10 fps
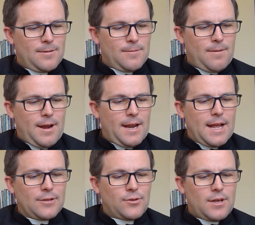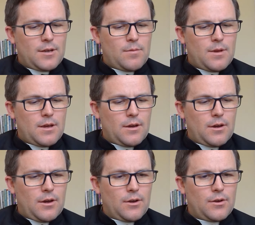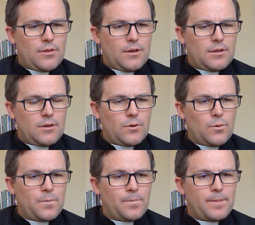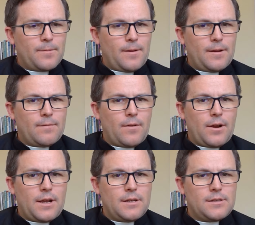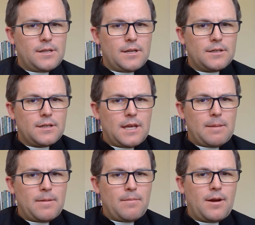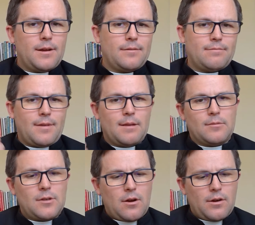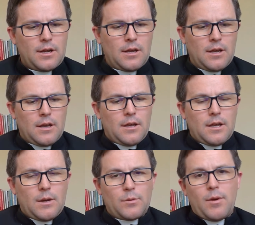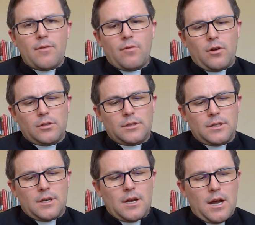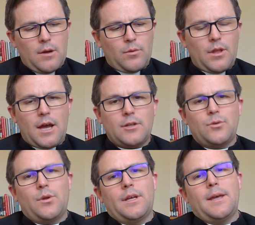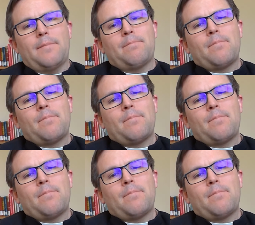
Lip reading: right? And so that could be a good thing to do, right? And very easy to keep in mind. I am sorry. It was my fault. I will not do it again.